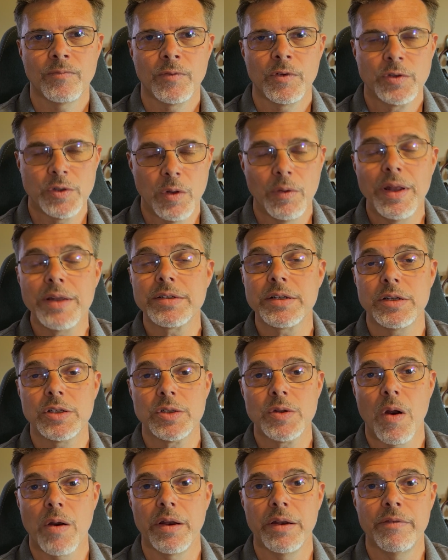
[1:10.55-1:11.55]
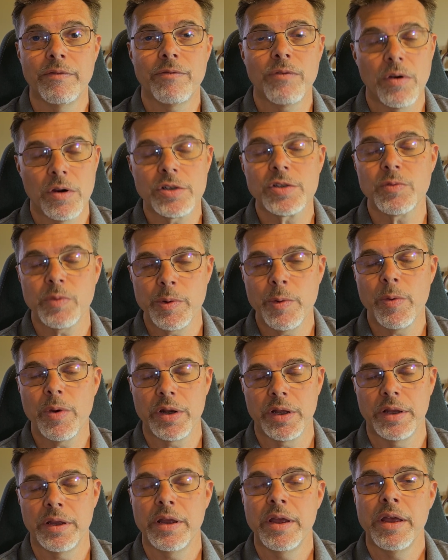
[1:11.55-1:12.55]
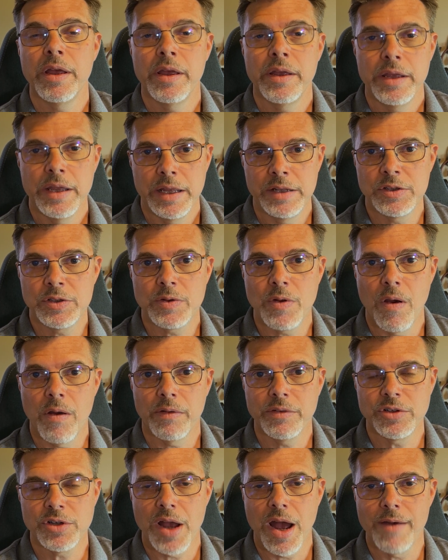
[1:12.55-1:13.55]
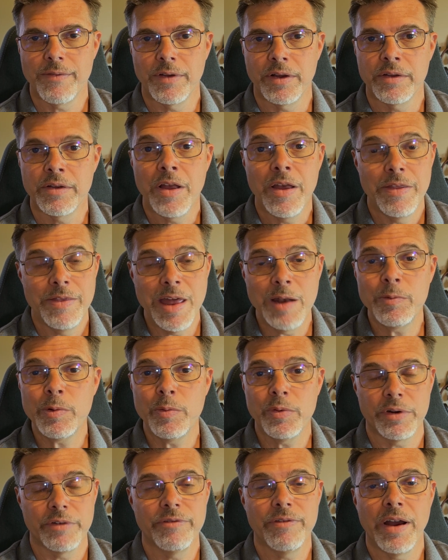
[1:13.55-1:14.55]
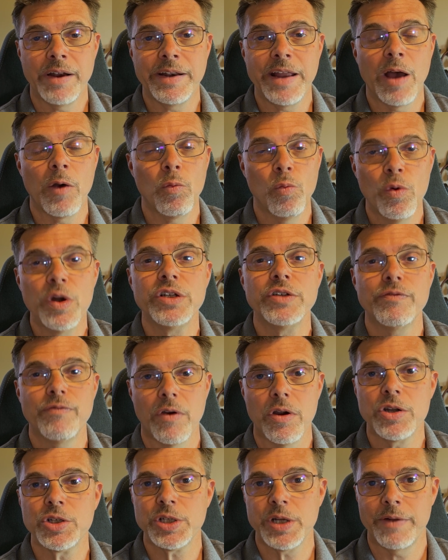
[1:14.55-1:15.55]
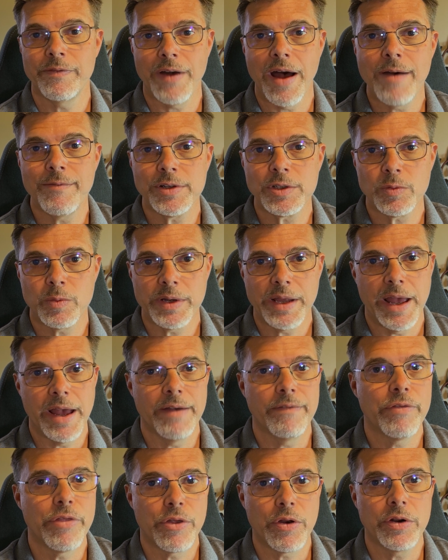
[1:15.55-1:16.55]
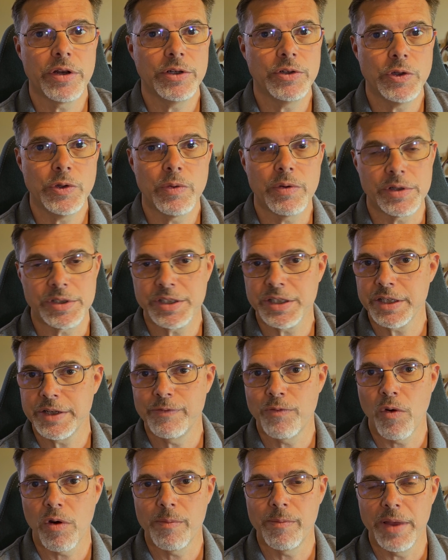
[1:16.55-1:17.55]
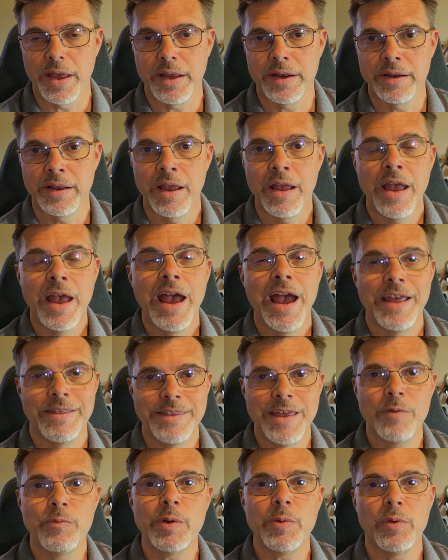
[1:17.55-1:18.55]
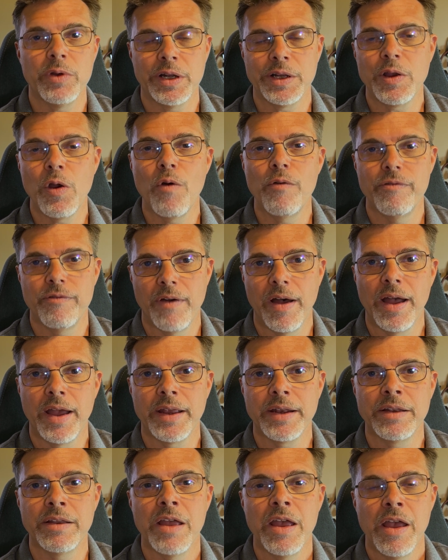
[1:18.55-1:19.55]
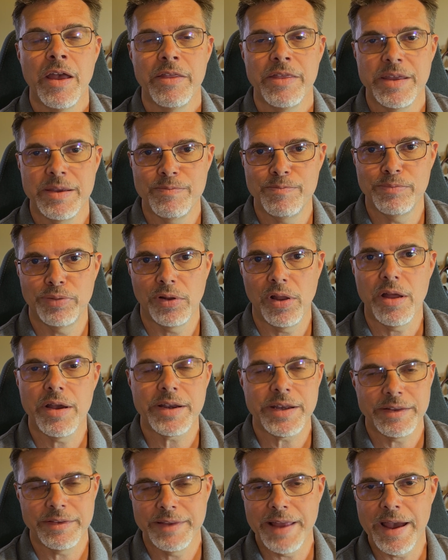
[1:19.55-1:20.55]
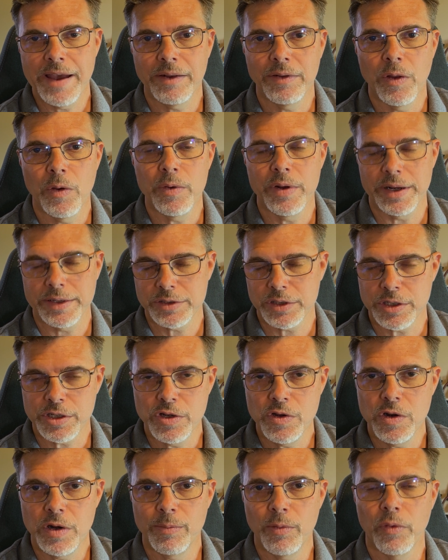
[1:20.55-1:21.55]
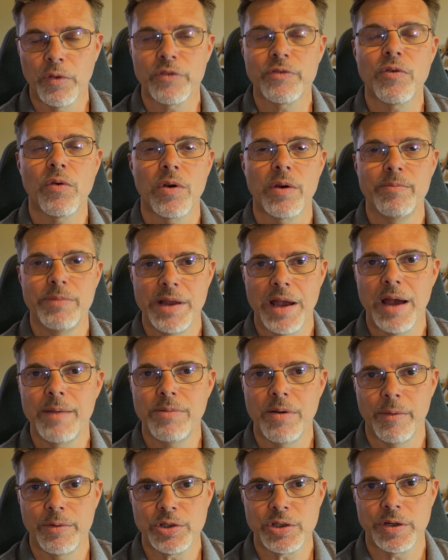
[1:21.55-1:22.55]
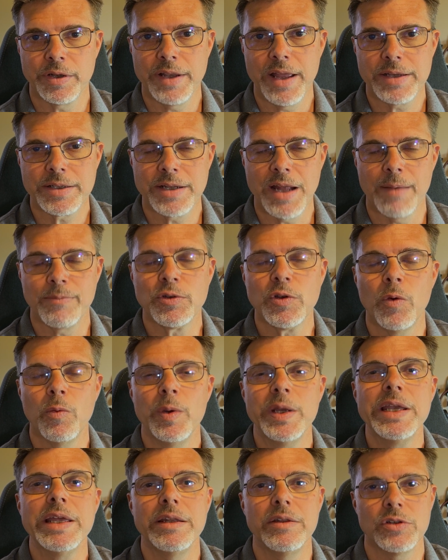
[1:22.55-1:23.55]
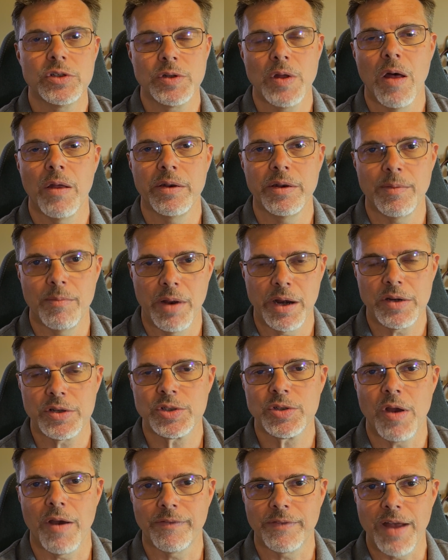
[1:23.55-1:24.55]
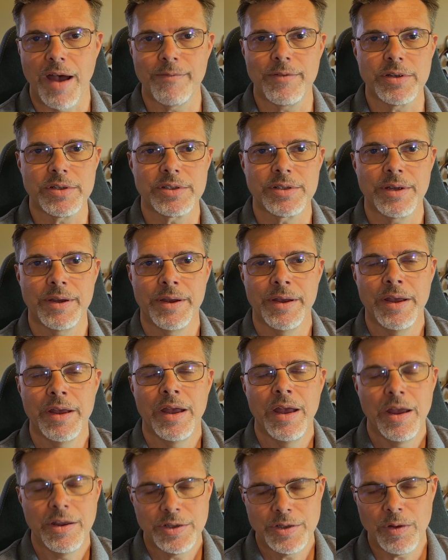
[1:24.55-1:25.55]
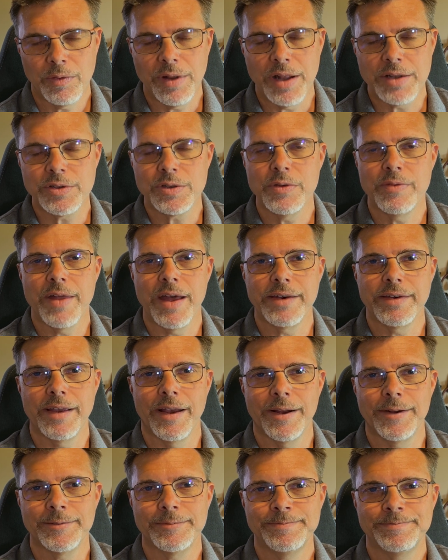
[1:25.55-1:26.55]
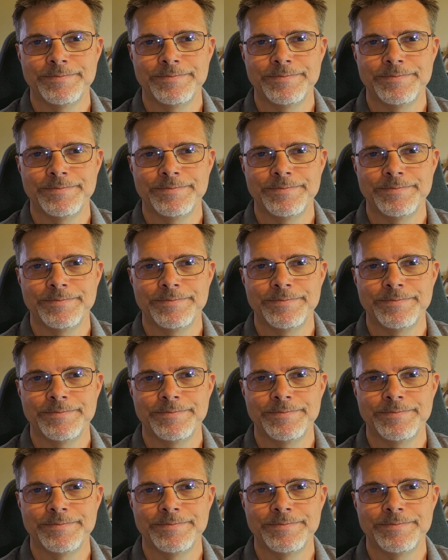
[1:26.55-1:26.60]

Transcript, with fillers: So let's get started. First, we want to install Java. Then we want to find out which version of Office we have, thirty-two or sixty-four bit. And then we want to go find the plug and download executables for B I Publisher Desktop so we can install it into Microsoft Office. So let's do that now.